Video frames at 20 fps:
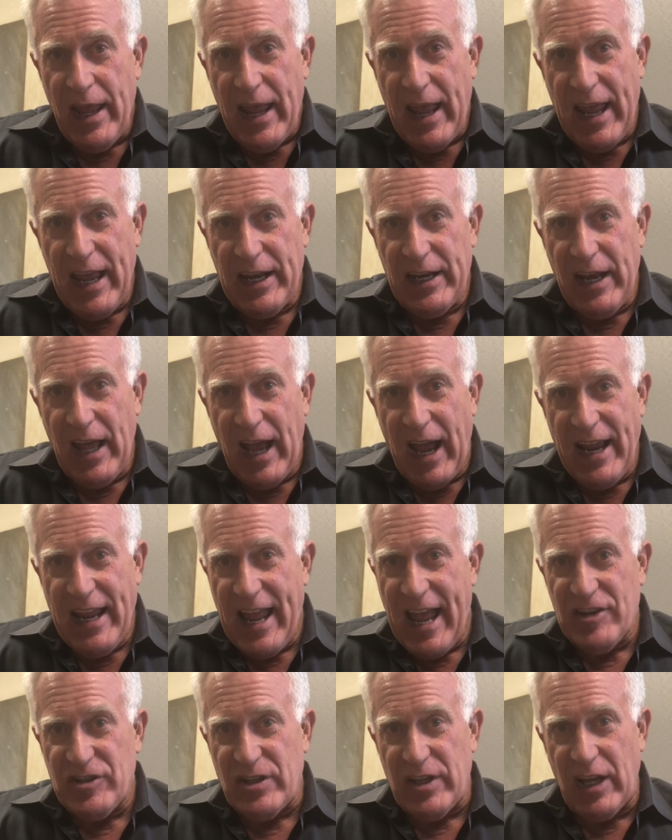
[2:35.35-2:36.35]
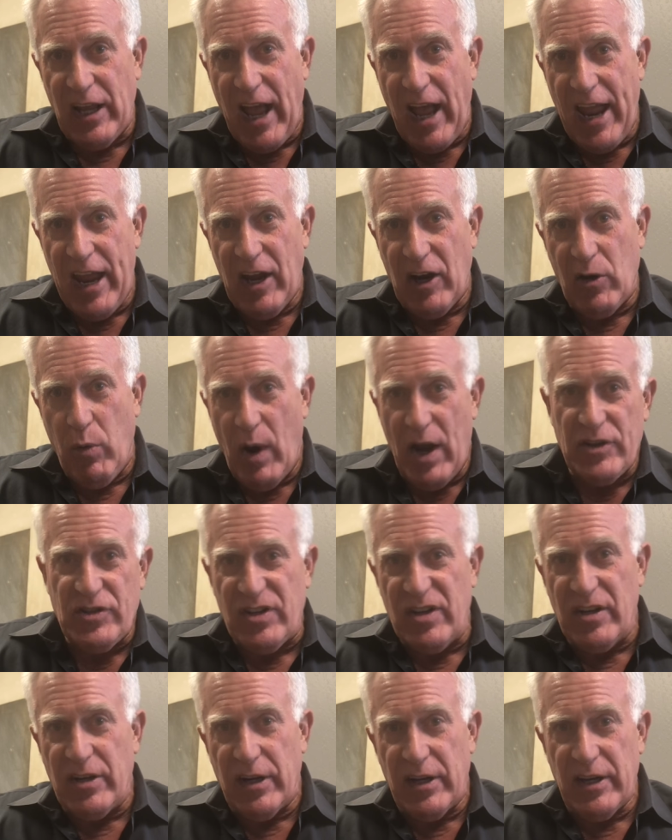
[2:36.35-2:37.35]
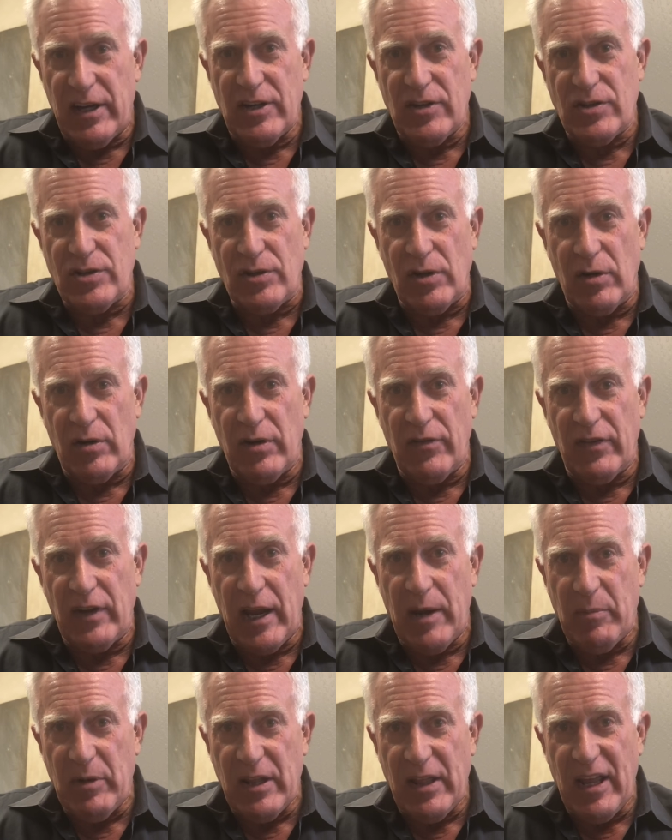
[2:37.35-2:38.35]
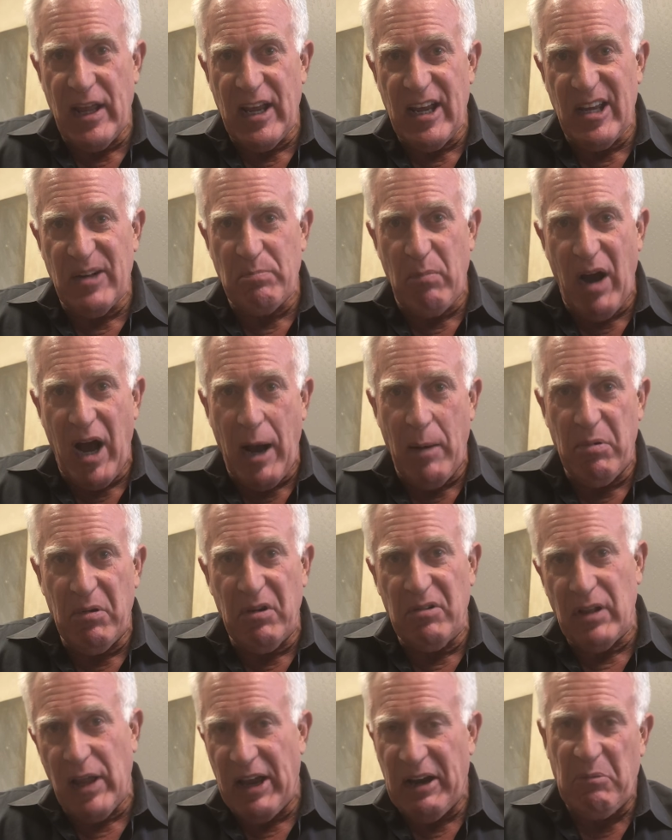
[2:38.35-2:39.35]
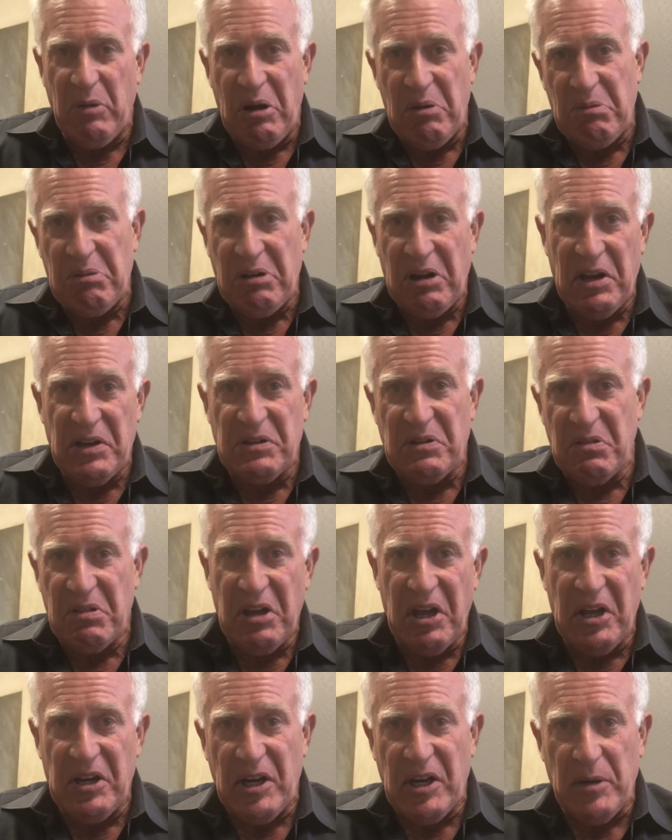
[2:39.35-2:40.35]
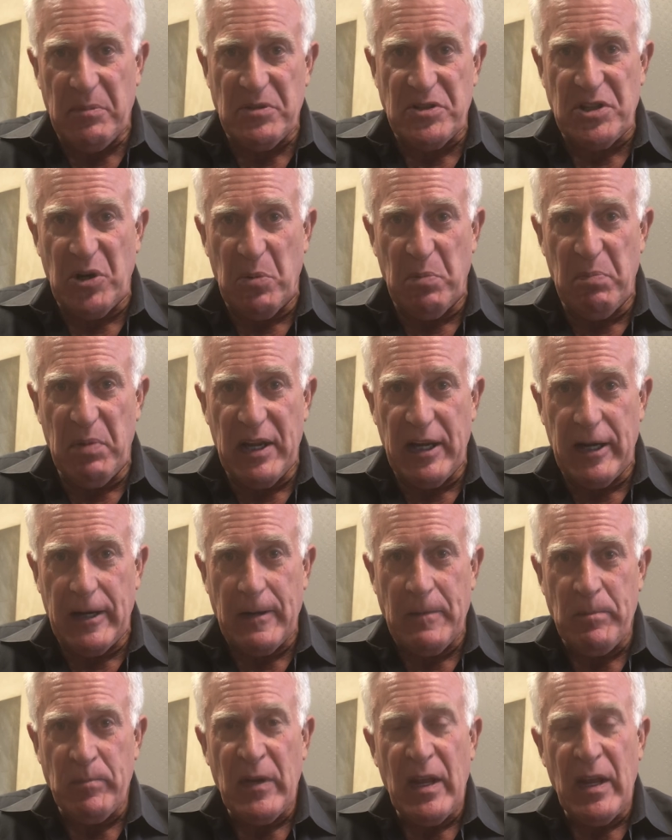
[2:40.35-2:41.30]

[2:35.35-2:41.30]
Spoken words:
and I asked the guy a question, and he sort of gave me the head bobble, like, why would I do that? I'm so big.